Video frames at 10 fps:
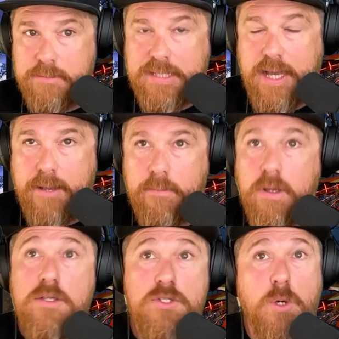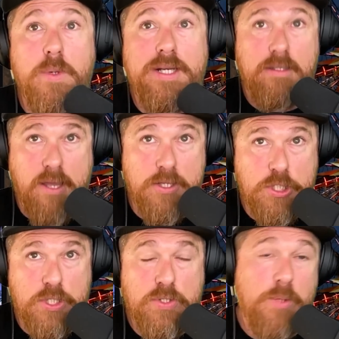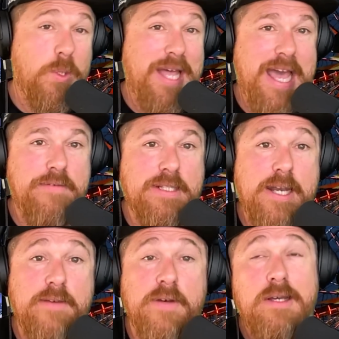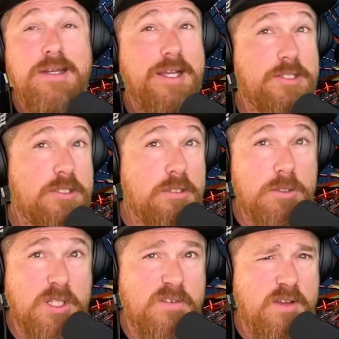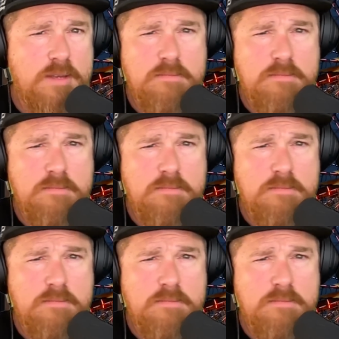time. So when it launches, it will have a lot of exclusive,